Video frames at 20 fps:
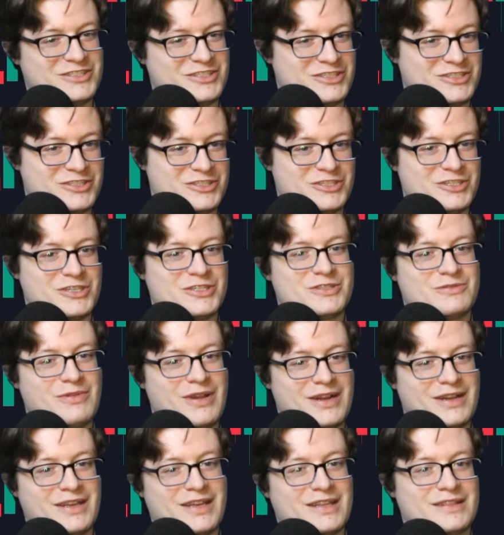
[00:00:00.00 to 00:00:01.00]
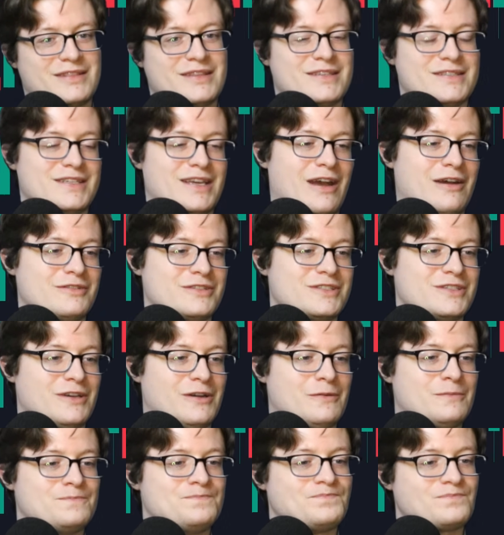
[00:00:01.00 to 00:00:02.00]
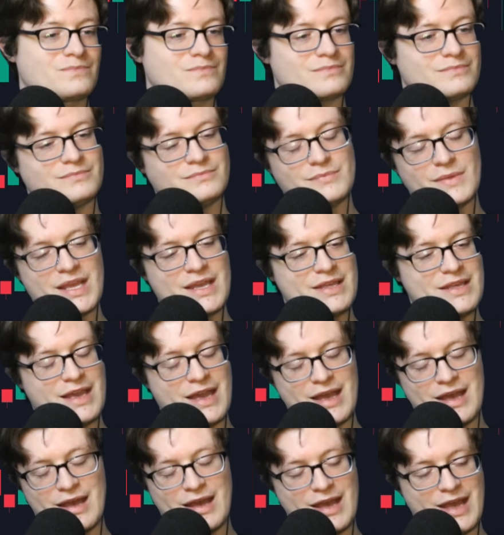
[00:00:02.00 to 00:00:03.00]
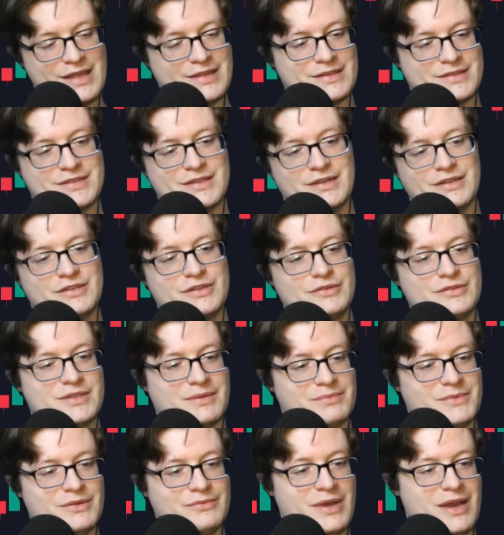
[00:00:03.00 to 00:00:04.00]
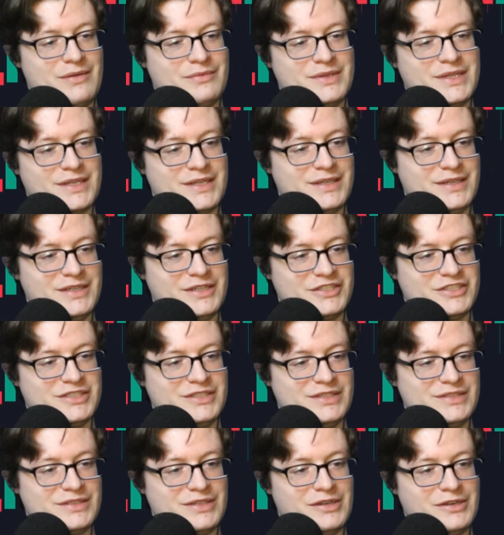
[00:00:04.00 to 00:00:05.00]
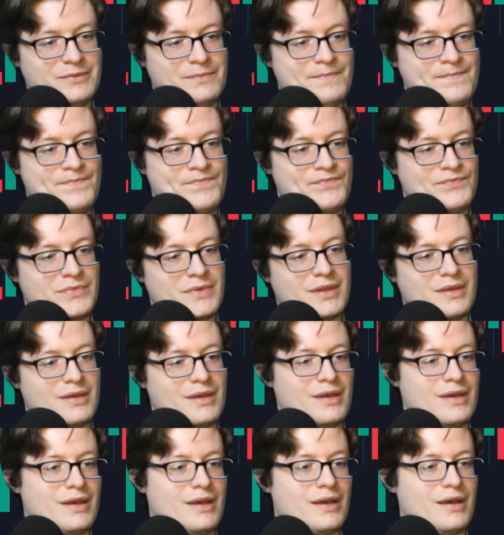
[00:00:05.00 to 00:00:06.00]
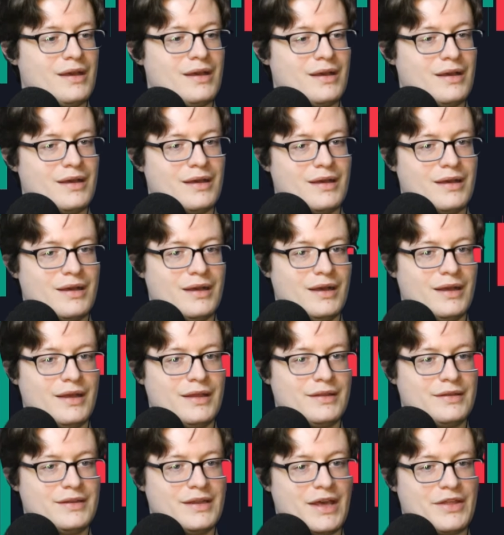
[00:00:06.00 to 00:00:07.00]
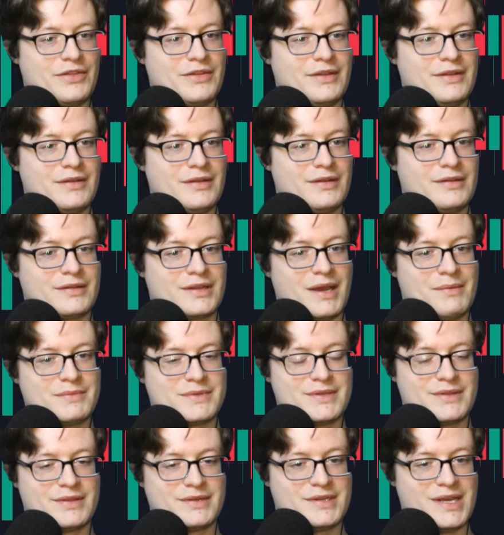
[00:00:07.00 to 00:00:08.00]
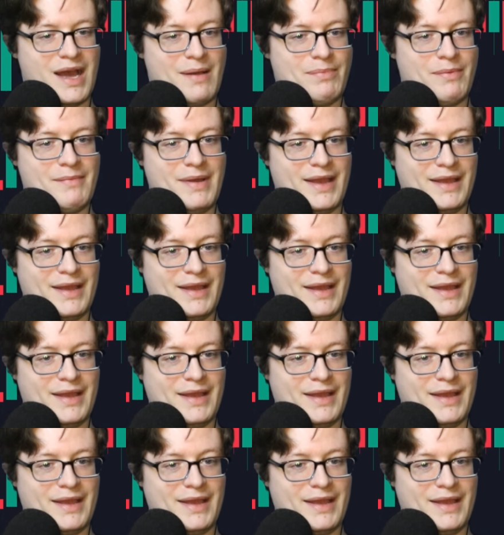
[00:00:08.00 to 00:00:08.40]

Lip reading: just ready to get this out. So yeah, I just didn't do something right with the condition is all. Nothing coming to the top of my